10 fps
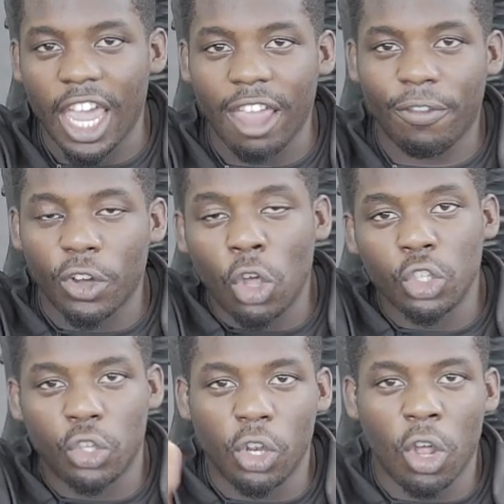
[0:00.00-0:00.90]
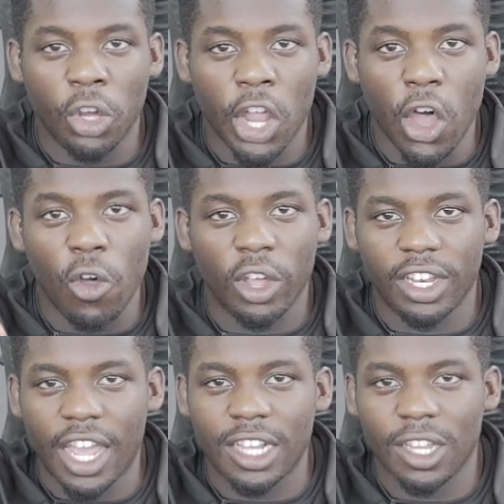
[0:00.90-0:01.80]
And for those who you don't know,
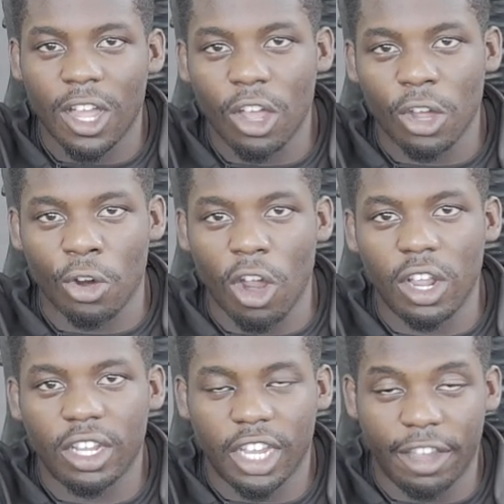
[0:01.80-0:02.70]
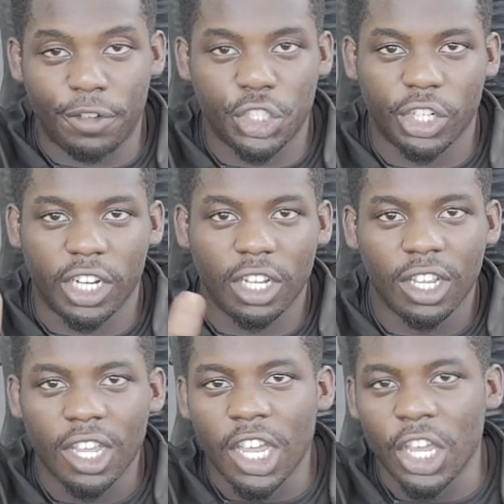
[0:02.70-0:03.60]
that's a grunt infantry,
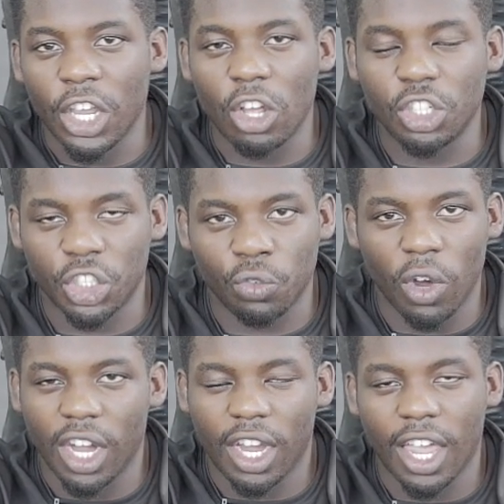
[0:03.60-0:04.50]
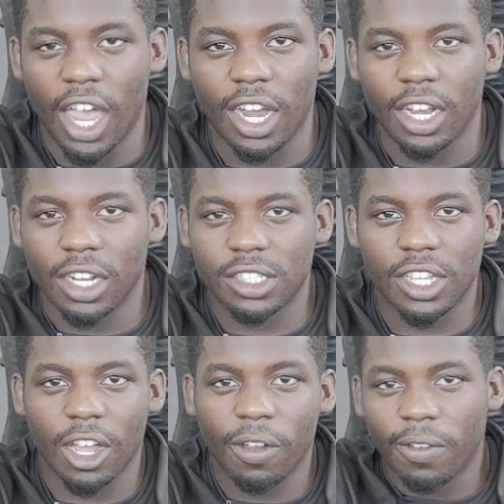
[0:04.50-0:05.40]
you know, just running and gunning and
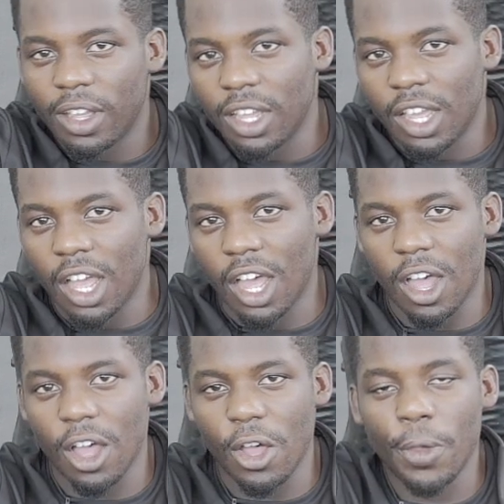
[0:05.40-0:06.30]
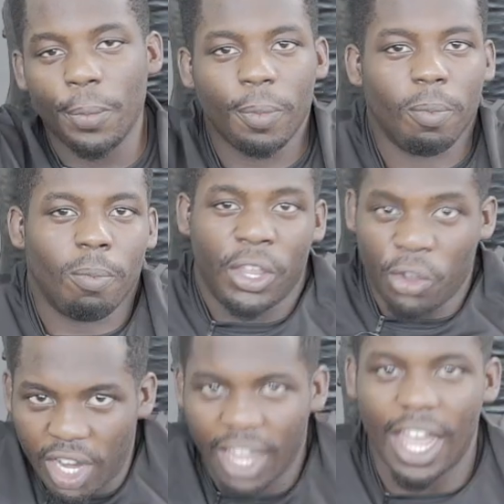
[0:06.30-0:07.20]
stuff. My
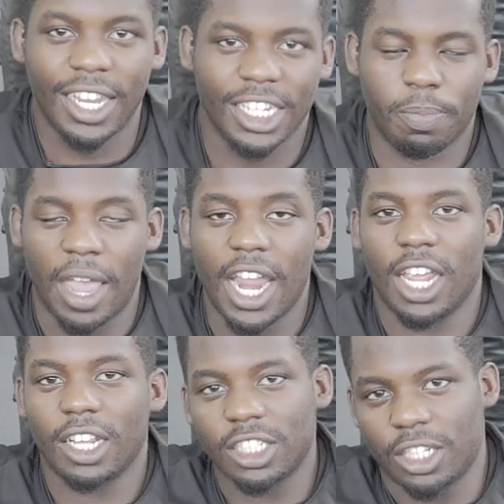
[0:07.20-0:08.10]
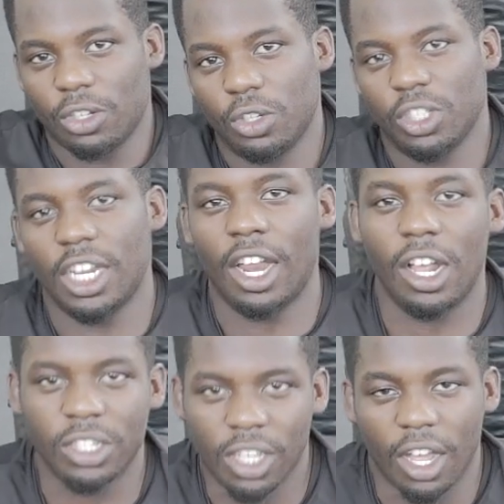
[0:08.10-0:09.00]
unit got disbanded, so
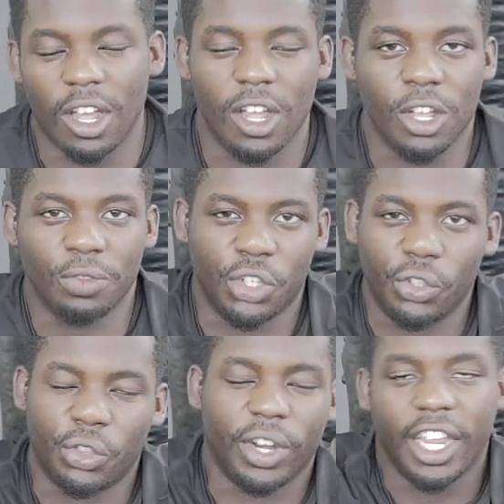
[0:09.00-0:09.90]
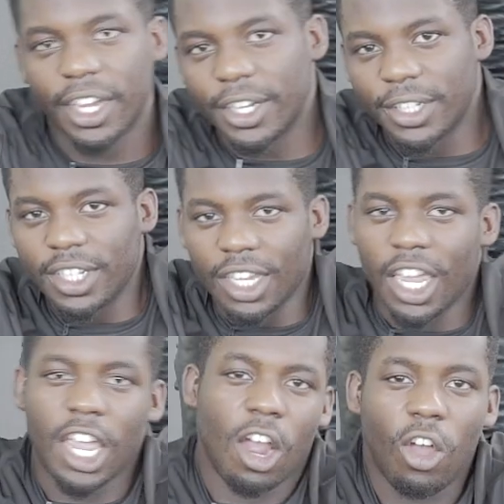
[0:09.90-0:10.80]
shout outs to 2-3
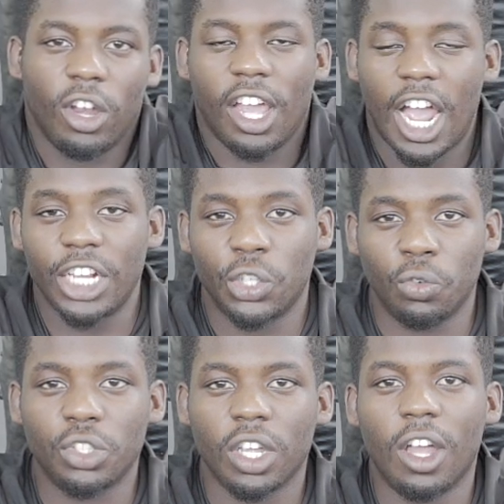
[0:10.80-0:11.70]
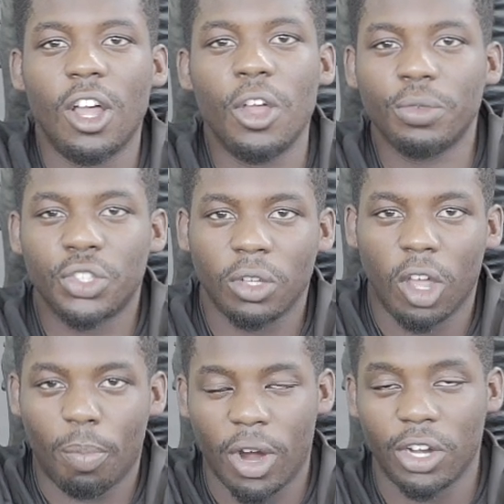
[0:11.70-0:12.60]
and all the guys who was
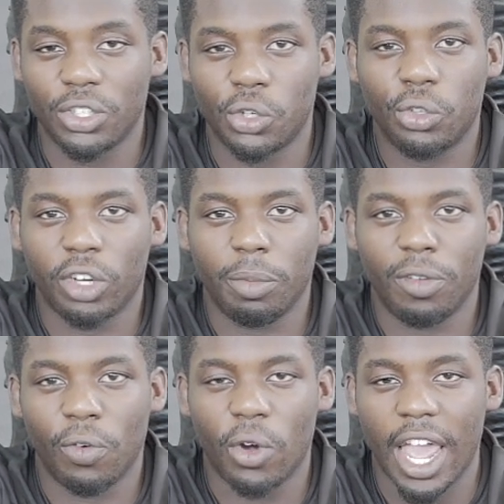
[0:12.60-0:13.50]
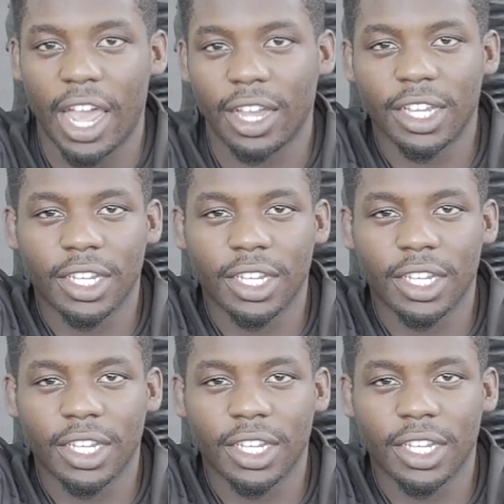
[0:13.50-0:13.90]
a part of 2-3 before that.